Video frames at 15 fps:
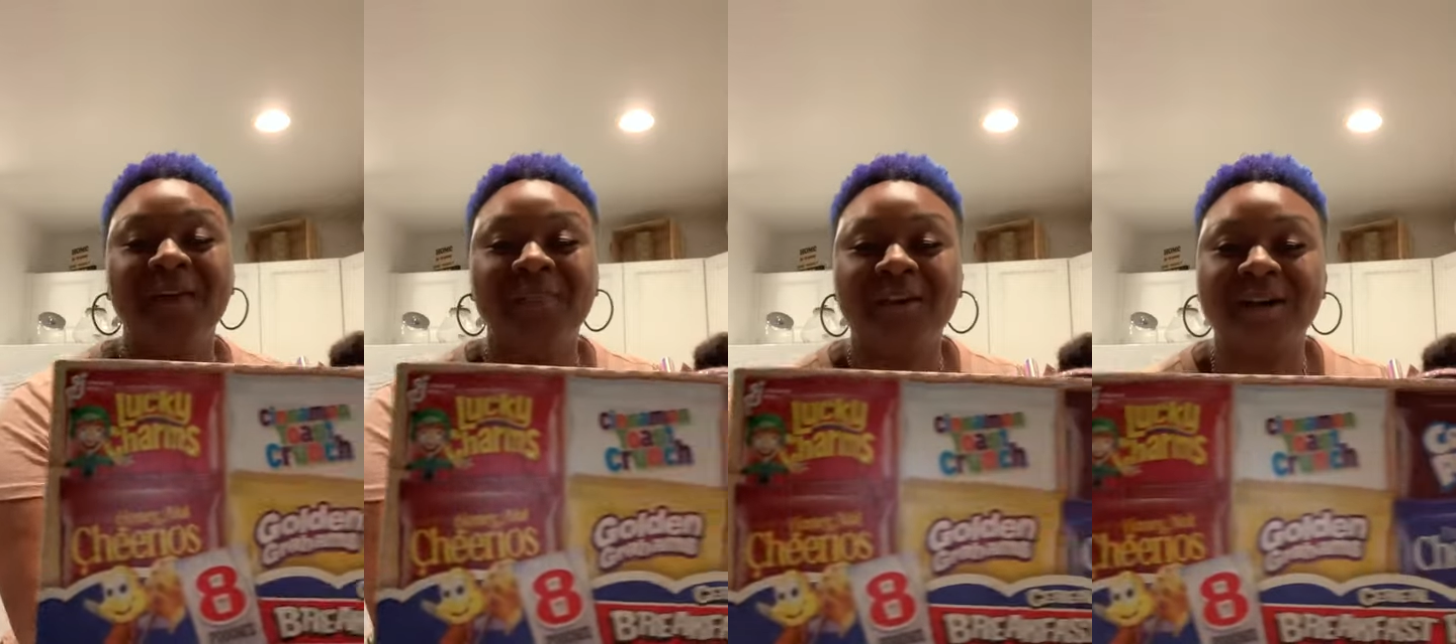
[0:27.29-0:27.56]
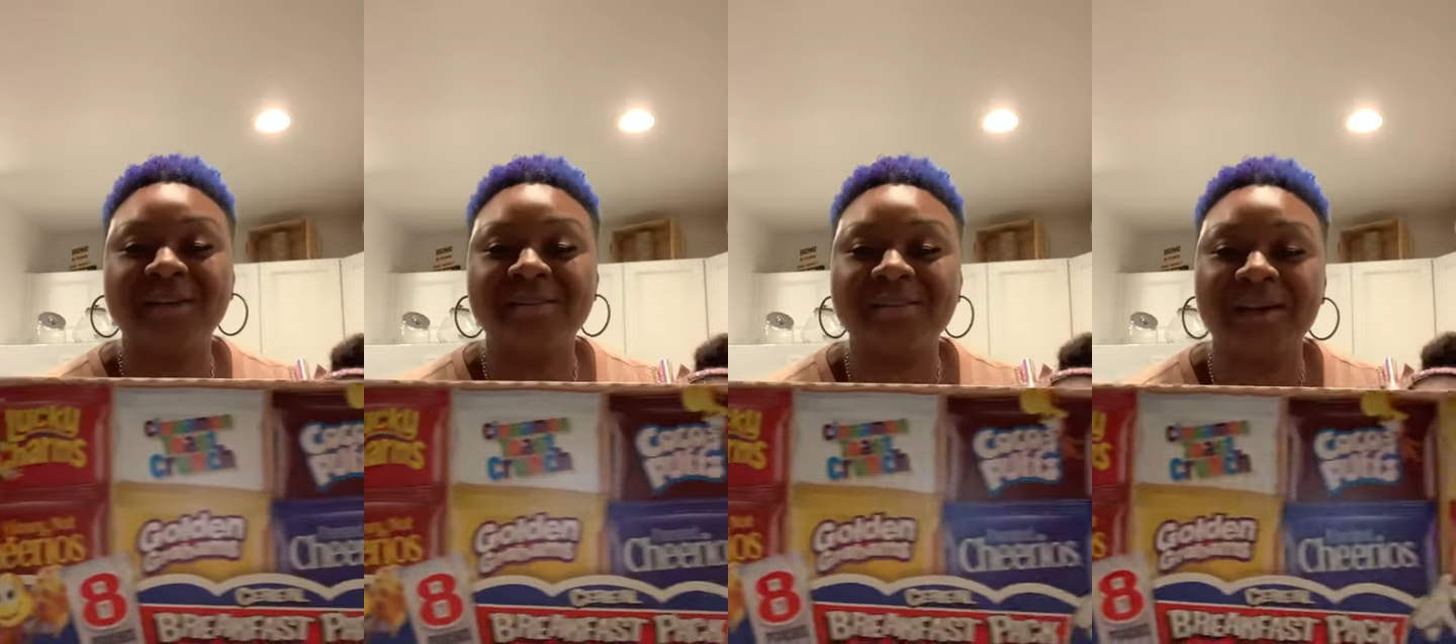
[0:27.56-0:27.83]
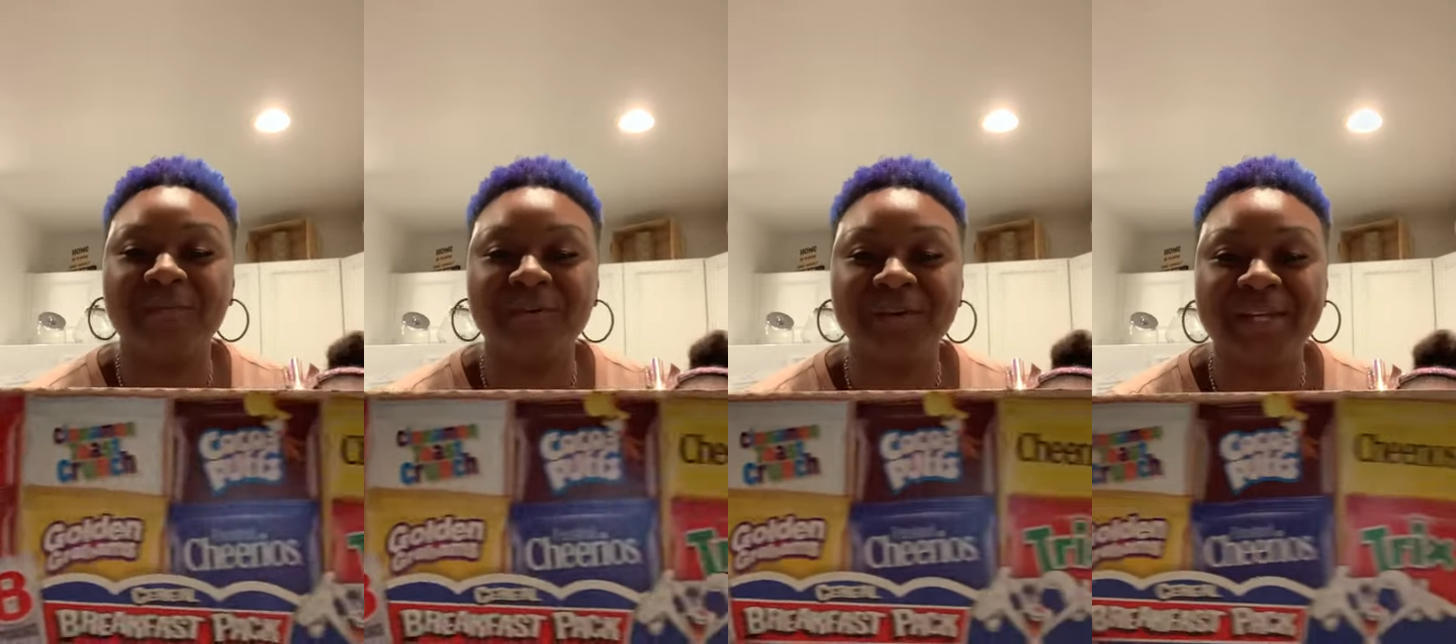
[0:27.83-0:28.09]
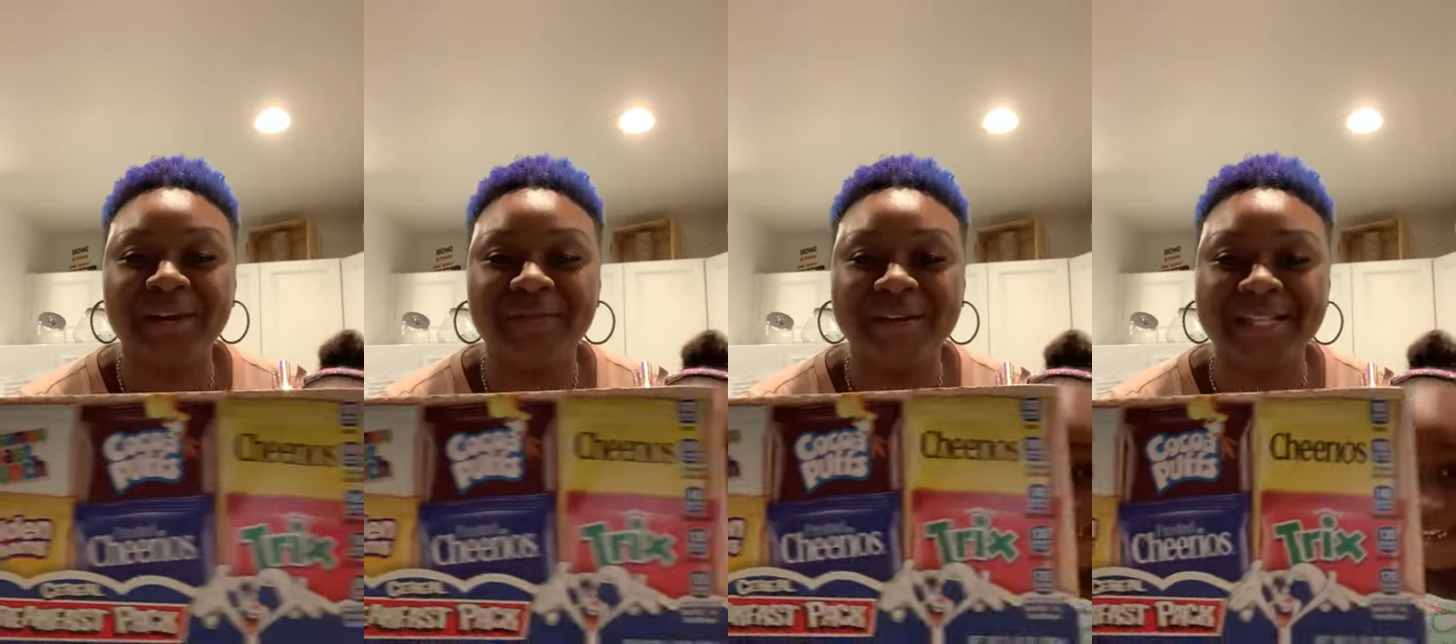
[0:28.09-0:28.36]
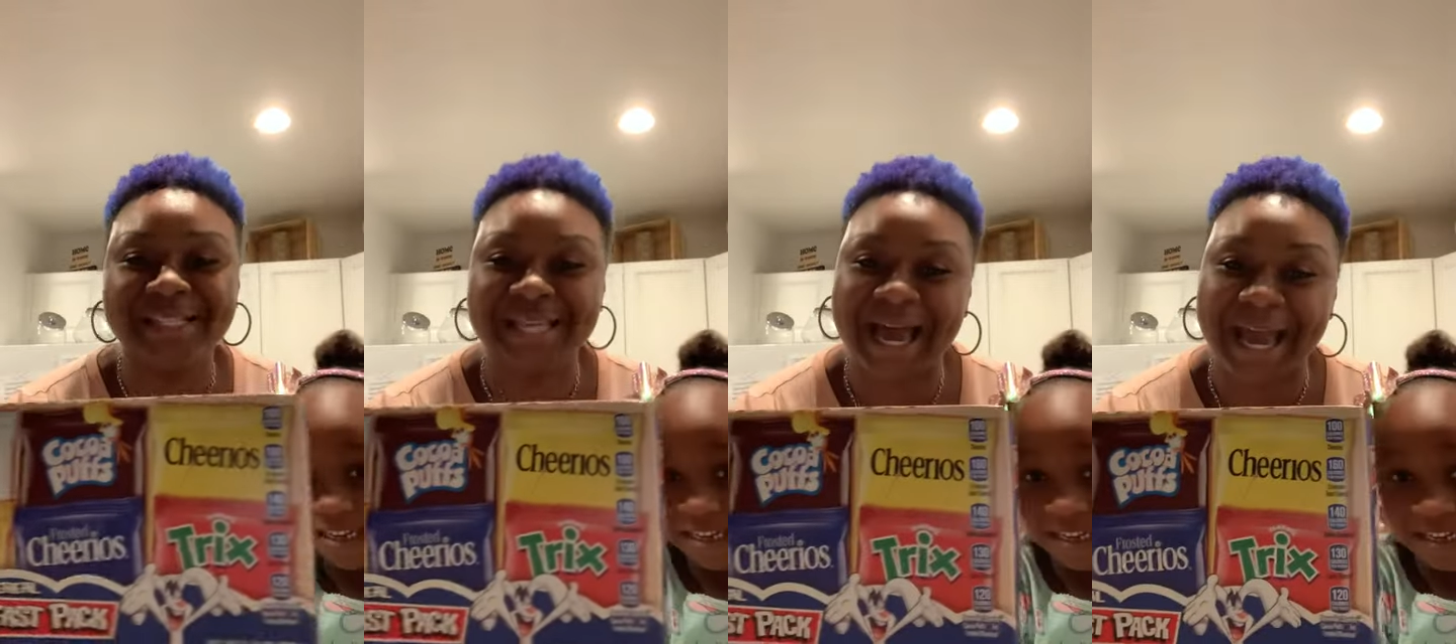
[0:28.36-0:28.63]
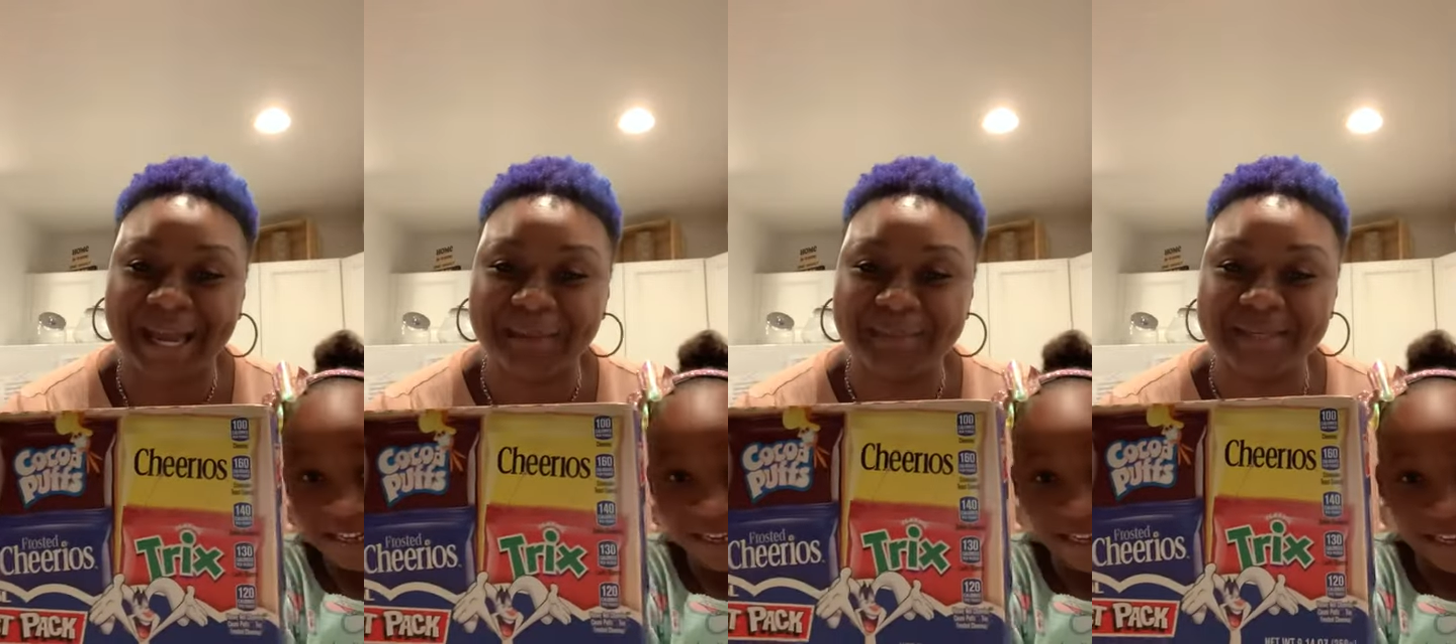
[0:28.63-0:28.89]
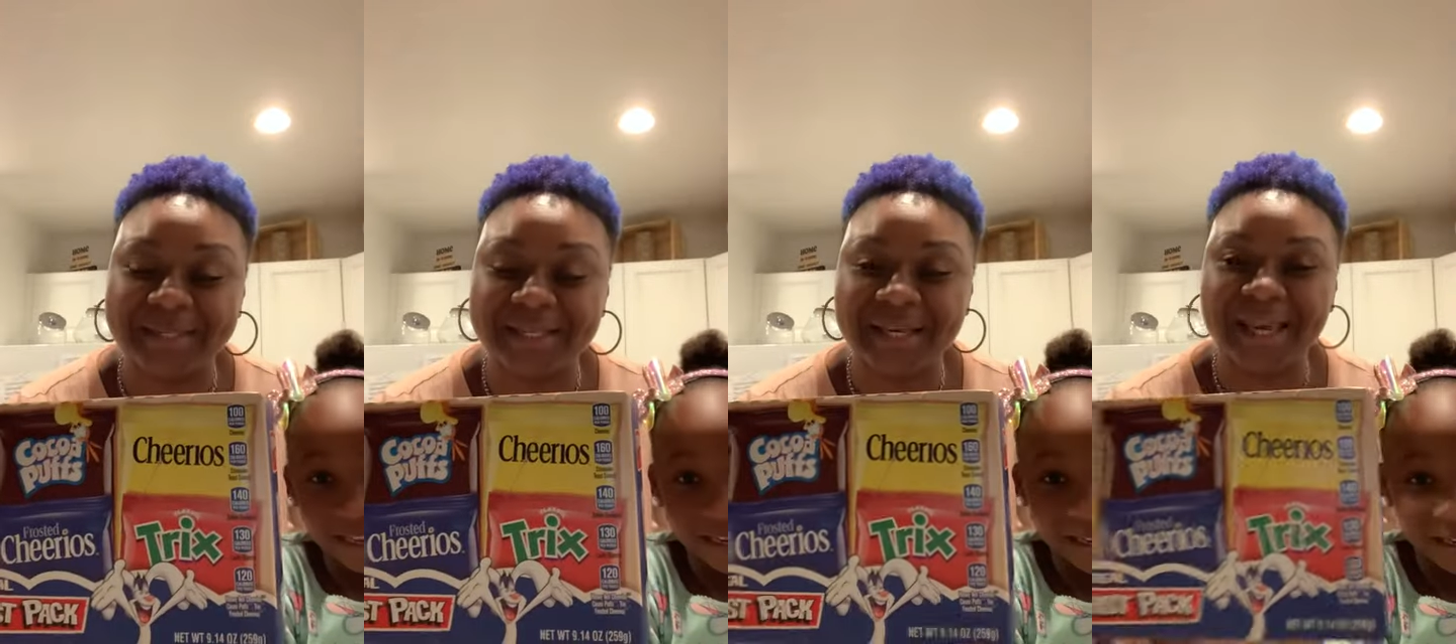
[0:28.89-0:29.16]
there are several different types